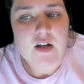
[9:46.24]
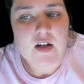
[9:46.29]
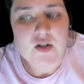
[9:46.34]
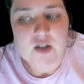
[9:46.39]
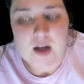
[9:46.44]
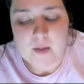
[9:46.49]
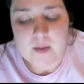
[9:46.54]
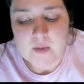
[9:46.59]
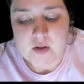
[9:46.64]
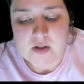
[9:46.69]

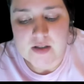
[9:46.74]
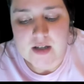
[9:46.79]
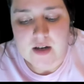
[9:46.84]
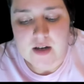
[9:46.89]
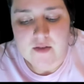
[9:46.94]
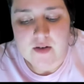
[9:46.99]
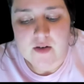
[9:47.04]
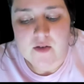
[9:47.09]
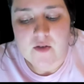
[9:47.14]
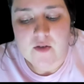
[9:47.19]
Chapter
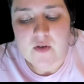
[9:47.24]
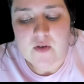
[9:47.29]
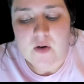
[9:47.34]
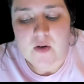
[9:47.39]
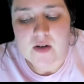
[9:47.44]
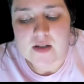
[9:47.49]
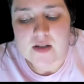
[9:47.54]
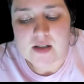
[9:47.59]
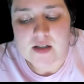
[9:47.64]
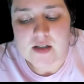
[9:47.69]
7
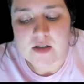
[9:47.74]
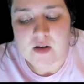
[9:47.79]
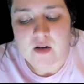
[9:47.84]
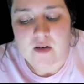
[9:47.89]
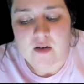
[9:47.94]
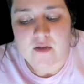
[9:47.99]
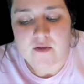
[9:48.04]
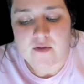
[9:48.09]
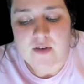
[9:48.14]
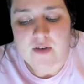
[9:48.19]
focuses
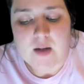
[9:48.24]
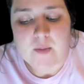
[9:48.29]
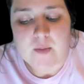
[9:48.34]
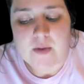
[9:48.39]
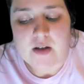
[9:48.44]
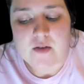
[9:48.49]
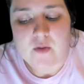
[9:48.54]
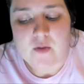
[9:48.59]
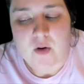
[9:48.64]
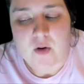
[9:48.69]
on
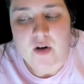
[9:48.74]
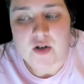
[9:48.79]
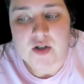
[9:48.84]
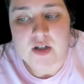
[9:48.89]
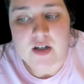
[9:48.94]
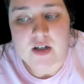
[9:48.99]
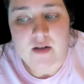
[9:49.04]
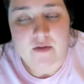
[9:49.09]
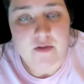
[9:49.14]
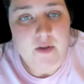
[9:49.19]
family of
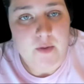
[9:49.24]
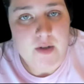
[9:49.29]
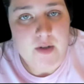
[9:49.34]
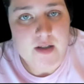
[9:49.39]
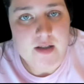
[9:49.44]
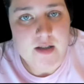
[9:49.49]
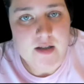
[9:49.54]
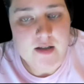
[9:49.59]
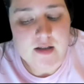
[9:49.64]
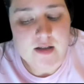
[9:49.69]
origin
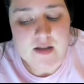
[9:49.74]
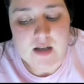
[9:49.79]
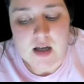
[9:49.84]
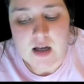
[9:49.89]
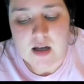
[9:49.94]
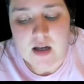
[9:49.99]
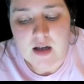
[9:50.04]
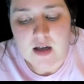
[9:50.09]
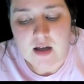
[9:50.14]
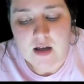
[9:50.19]
influences.
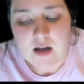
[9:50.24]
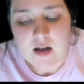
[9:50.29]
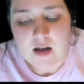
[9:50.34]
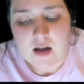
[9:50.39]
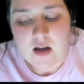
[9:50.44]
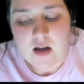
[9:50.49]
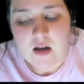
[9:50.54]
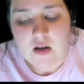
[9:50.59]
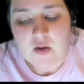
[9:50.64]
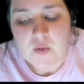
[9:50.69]

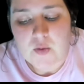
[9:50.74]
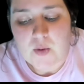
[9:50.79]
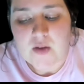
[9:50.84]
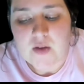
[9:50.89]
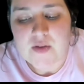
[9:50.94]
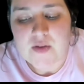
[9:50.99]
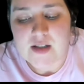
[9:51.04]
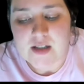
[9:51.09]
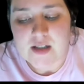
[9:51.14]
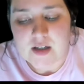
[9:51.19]

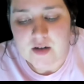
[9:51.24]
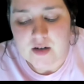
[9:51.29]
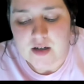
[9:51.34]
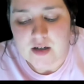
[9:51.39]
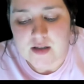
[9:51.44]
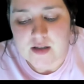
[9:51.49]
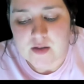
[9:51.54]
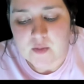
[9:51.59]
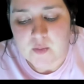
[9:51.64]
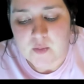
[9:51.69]
Throughout the
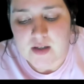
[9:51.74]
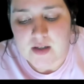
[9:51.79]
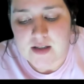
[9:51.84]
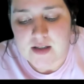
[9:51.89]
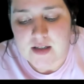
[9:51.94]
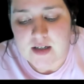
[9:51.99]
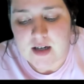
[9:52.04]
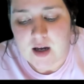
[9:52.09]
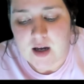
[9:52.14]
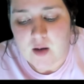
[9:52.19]
series, we
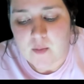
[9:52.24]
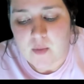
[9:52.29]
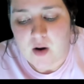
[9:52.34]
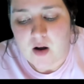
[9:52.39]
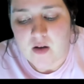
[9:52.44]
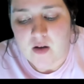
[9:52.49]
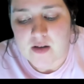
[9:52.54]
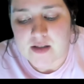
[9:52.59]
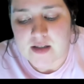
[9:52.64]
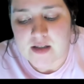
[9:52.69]
see how
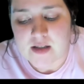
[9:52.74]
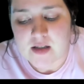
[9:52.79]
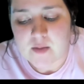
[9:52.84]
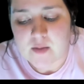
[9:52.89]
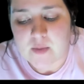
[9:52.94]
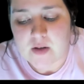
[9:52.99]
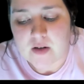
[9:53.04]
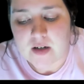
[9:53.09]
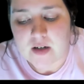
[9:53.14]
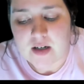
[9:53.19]
Paula's
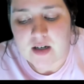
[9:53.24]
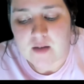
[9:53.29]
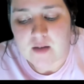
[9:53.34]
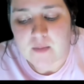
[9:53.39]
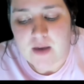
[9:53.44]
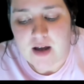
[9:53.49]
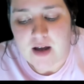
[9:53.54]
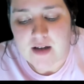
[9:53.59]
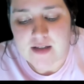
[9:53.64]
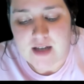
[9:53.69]
instability
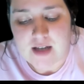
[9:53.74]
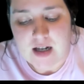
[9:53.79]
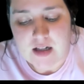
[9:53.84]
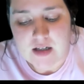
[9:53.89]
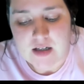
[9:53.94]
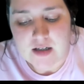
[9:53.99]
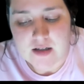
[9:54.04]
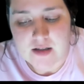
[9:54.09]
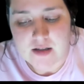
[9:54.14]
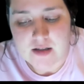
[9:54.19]
impacts
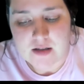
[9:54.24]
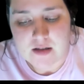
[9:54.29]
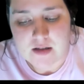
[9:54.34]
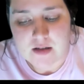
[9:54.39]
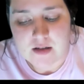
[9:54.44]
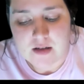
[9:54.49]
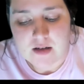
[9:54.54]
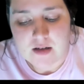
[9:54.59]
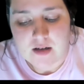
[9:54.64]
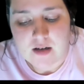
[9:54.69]
Alex.
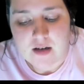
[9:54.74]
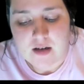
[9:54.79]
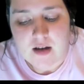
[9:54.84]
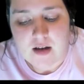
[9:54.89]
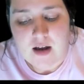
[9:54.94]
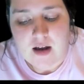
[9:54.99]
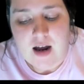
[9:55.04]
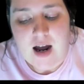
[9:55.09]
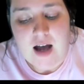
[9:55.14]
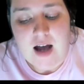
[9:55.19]

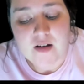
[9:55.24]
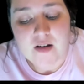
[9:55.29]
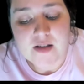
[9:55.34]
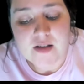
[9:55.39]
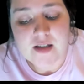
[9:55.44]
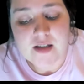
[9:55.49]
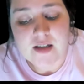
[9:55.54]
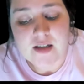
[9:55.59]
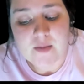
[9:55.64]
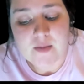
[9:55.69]

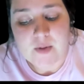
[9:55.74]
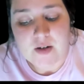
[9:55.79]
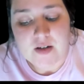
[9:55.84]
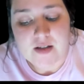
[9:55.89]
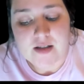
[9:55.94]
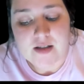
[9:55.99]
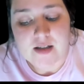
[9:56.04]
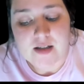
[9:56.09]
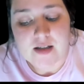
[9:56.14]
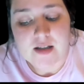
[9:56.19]
Alex's
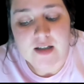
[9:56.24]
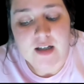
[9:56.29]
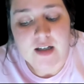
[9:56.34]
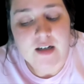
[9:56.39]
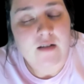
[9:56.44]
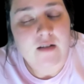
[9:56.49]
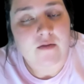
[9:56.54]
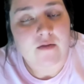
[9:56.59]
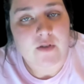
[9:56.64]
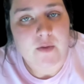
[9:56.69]
experiences then
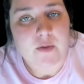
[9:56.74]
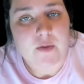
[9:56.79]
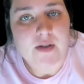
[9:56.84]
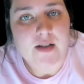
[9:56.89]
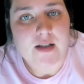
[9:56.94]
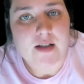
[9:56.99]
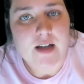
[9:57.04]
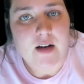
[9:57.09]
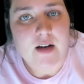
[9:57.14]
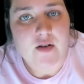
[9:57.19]

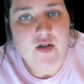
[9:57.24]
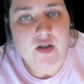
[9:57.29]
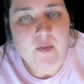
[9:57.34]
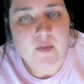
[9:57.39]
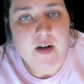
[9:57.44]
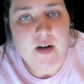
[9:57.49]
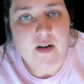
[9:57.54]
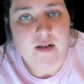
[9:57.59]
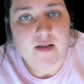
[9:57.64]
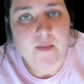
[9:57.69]
influences how she
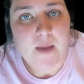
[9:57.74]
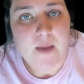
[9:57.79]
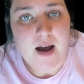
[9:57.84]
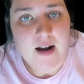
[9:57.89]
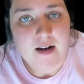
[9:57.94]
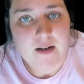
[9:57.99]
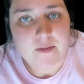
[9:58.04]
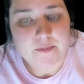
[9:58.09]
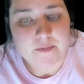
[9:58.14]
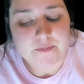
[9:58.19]
parents
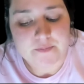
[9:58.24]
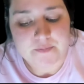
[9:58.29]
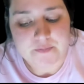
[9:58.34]
Maddie.